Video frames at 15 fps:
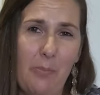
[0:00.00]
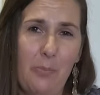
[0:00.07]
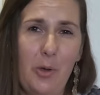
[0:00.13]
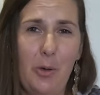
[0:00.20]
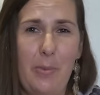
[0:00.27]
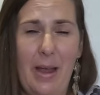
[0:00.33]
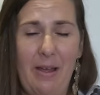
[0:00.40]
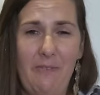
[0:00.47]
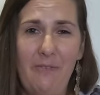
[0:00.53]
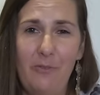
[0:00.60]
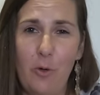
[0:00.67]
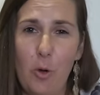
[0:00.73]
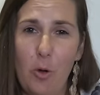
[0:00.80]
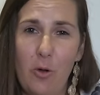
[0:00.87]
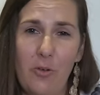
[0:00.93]
you're about
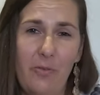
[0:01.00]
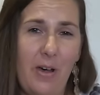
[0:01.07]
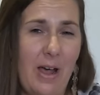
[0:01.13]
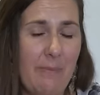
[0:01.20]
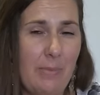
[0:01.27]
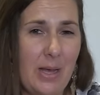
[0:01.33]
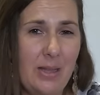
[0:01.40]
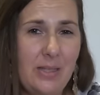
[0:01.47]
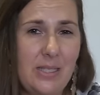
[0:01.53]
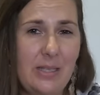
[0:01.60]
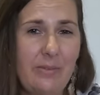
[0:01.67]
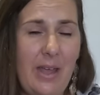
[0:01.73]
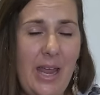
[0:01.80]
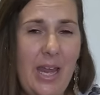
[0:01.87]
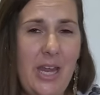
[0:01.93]
4 or 5 months
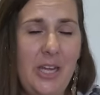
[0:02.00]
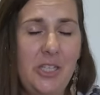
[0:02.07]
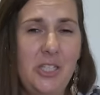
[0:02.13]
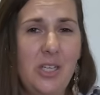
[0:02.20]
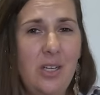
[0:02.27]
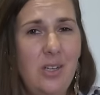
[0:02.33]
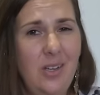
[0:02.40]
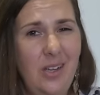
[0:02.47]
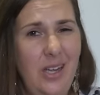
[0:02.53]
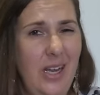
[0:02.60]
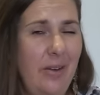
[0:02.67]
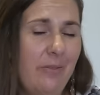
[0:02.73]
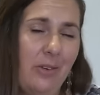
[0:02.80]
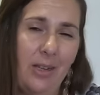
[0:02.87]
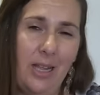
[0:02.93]
of age,
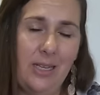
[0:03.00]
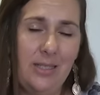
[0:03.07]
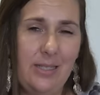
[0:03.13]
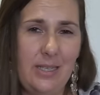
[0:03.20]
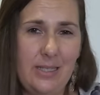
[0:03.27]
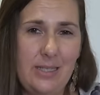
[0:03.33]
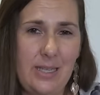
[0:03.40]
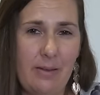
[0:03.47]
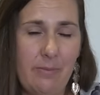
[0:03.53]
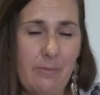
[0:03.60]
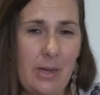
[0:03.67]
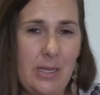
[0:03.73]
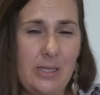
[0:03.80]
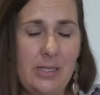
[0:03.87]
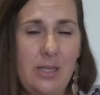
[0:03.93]
even like 6, 7
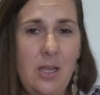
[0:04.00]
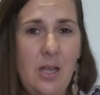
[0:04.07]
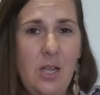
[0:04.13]
months.